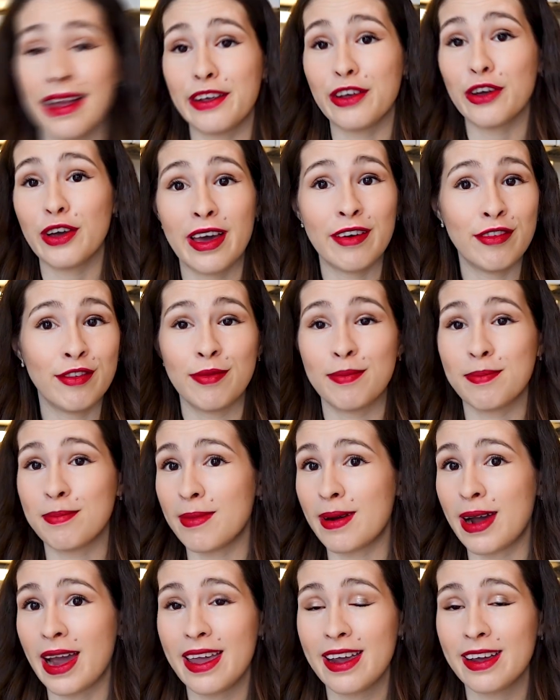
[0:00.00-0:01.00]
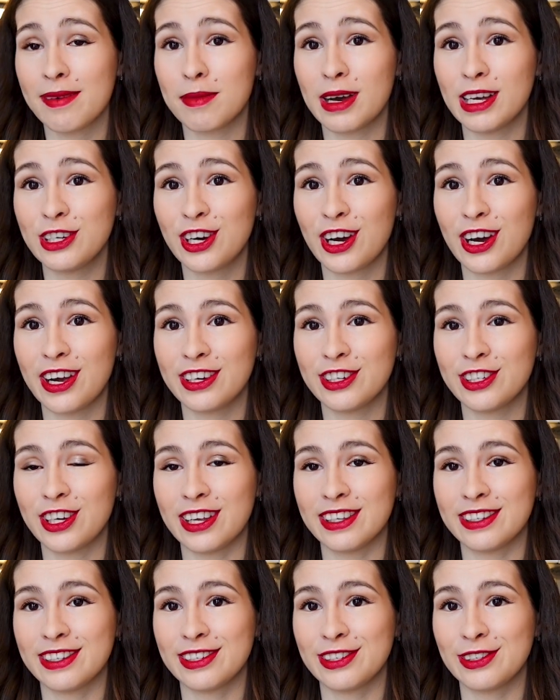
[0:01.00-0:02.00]
And you have much higher
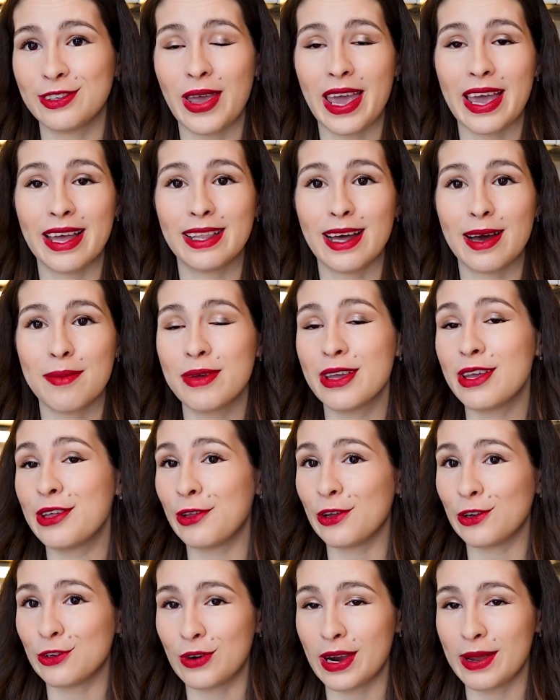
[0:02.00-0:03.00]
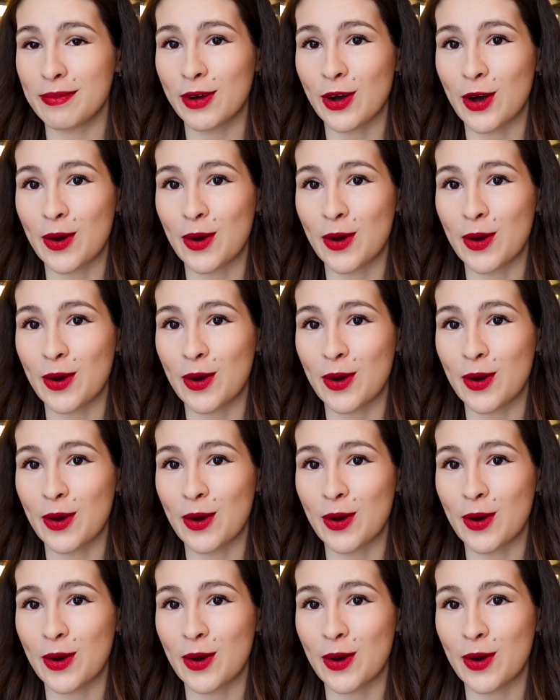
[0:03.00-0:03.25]
chances to end up in your dream